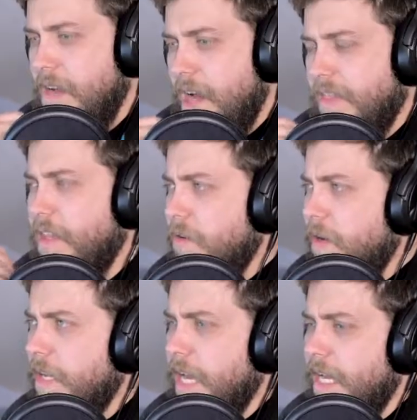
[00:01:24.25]
I think you
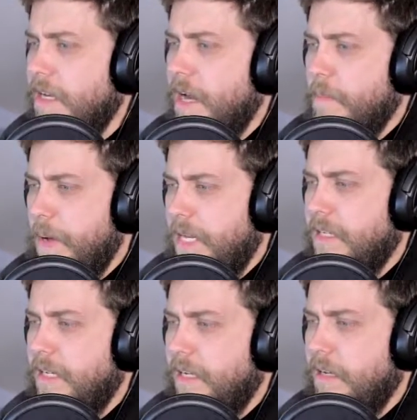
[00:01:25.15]
can get a
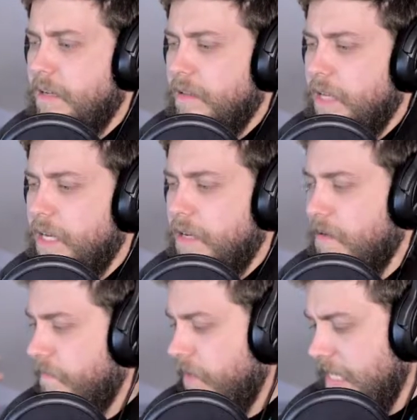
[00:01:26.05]
basic like
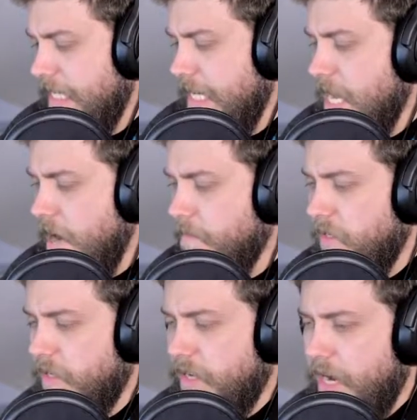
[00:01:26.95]
DM
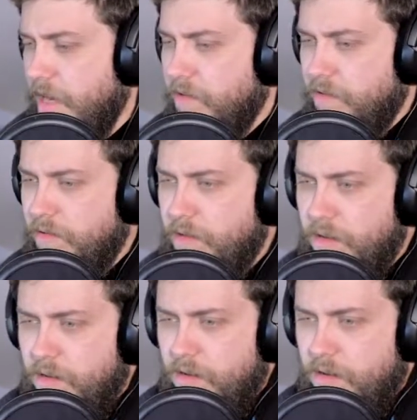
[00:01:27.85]
style,
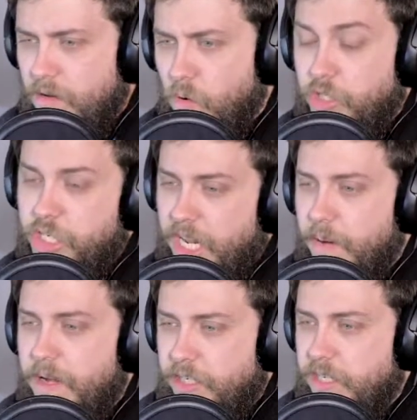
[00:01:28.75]
or
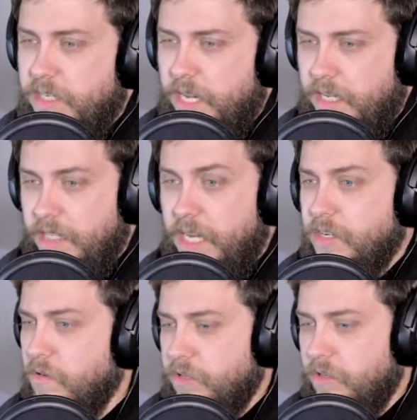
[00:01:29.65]
GM, I should say, because they
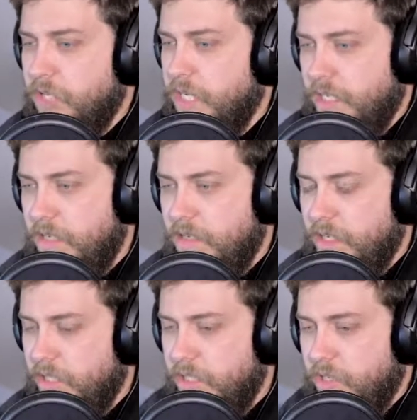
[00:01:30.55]
don't do just
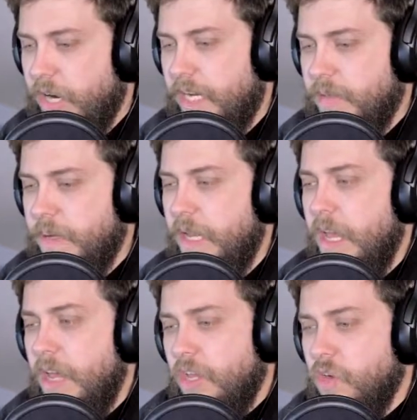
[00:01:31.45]
Dungeons and Dragons, but
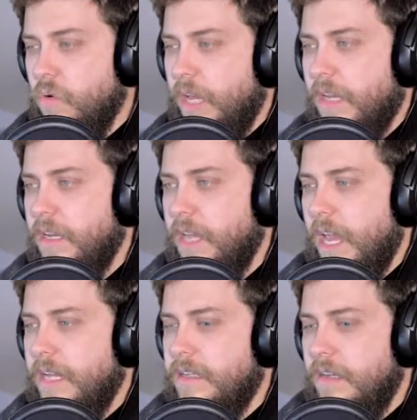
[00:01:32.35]
you can
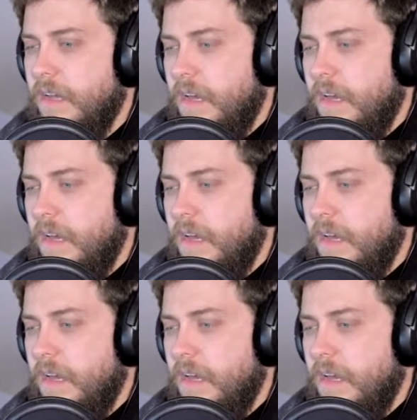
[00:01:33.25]
get